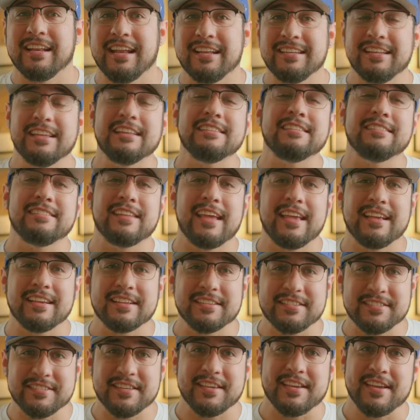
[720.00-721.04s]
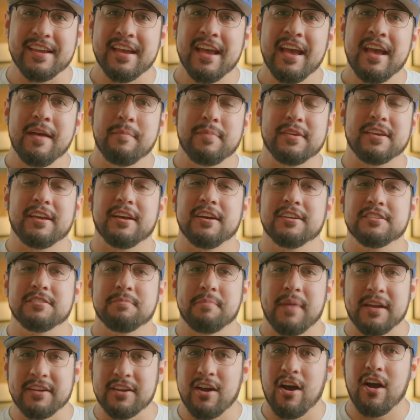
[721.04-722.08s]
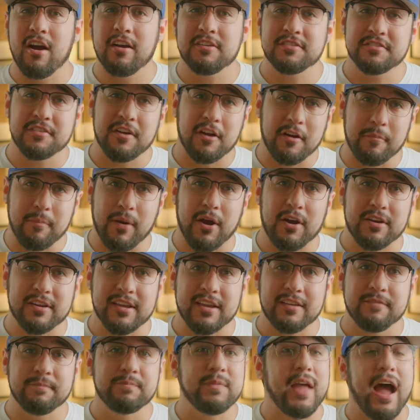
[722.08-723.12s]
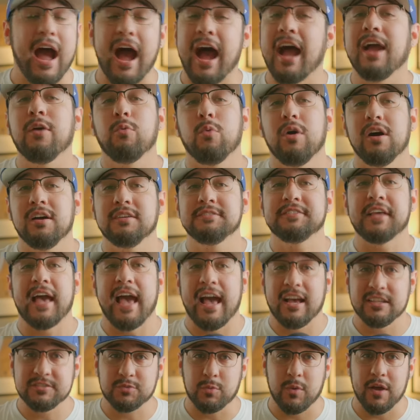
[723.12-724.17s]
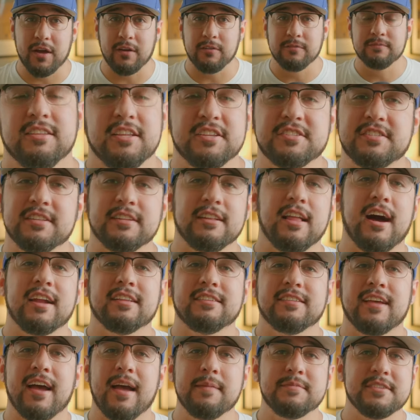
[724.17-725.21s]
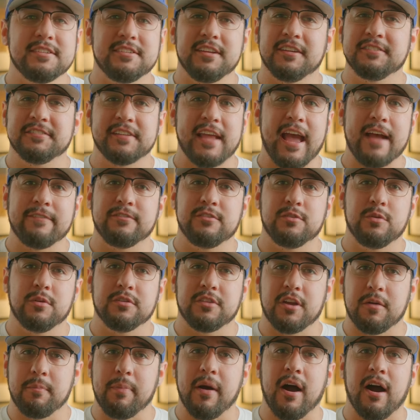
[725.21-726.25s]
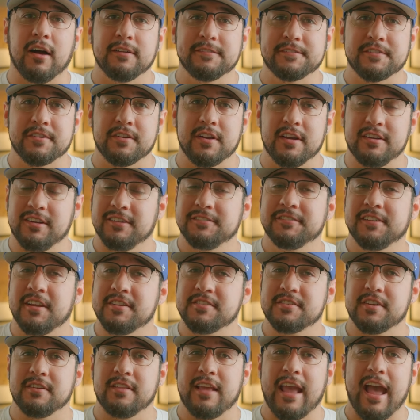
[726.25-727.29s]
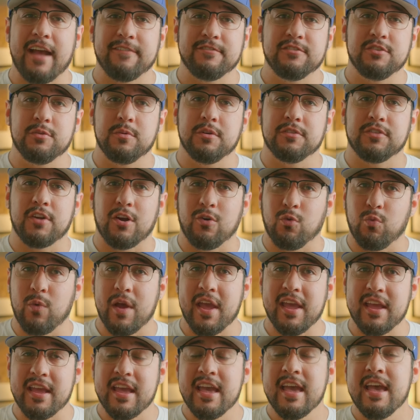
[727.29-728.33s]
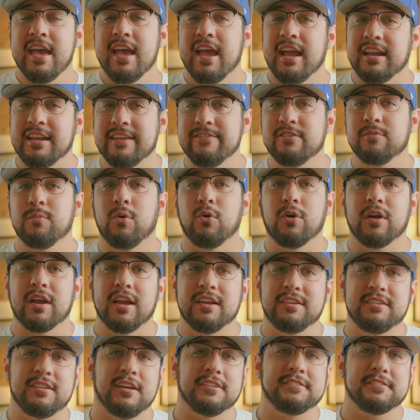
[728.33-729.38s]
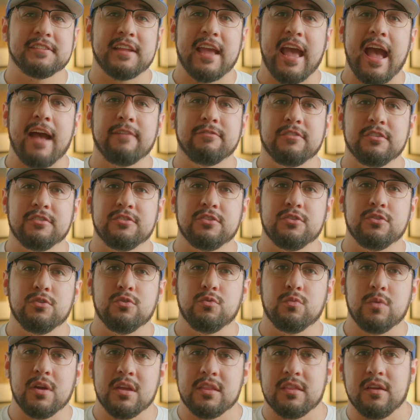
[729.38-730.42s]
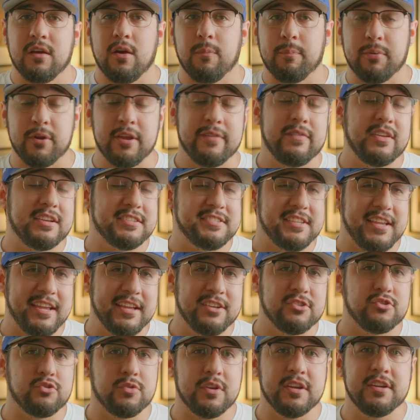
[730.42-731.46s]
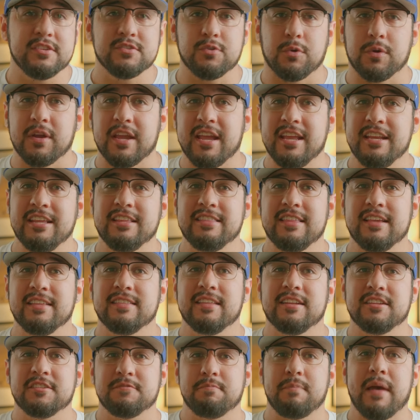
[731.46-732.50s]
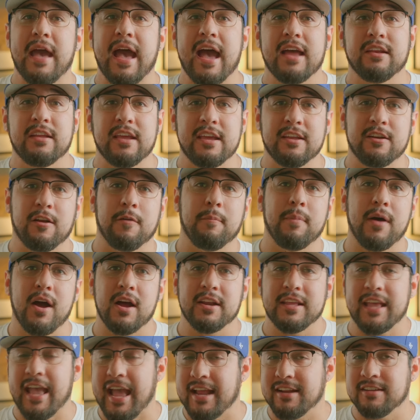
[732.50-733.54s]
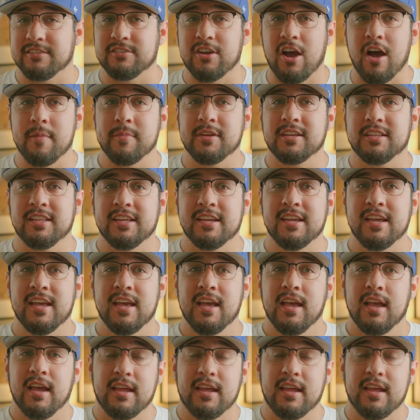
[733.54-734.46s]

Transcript: I need to take a seat because my dogs are barking? I was as well. Listen, a lot of times it doesn't have to do with our posture. It doesn't necessarily have to do with our weight. And even more, it doesn't have to do with previous injuries or anything that is bad in our body anatomically.